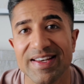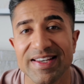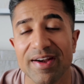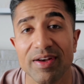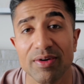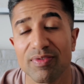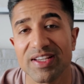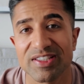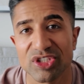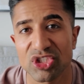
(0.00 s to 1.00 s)
indirectly
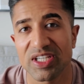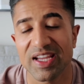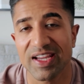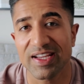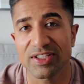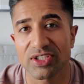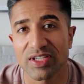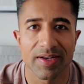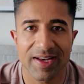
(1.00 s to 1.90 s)
raises GH.